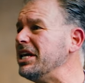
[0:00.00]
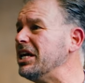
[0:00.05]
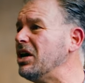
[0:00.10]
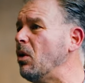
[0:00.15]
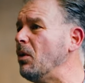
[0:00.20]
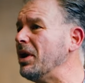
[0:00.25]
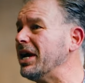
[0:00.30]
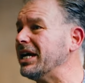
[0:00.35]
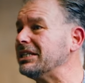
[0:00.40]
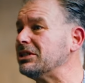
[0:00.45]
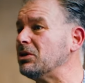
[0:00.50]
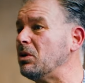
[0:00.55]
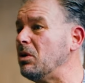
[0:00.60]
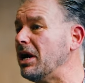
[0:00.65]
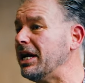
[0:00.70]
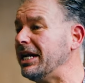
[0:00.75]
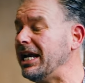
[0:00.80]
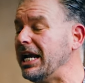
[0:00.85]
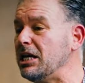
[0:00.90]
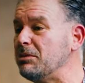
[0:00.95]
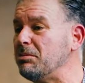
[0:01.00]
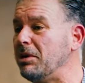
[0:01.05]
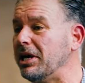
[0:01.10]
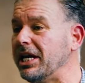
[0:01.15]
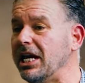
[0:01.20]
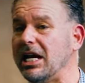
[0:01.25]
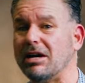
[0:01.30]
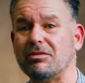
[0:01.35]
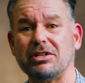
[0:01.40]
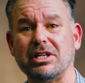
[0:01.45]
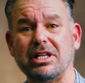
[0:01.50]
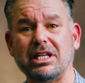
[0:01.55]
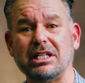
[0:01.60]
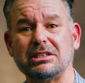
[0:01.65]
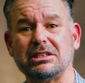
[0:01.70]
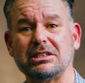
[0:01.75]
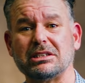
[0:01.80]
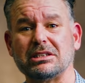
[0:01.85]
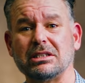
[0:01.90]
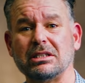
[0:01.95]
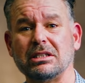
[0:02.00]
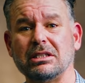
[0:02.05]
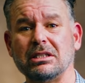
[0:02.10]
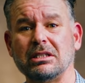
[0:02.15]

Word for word: me going and talking to anybody after this,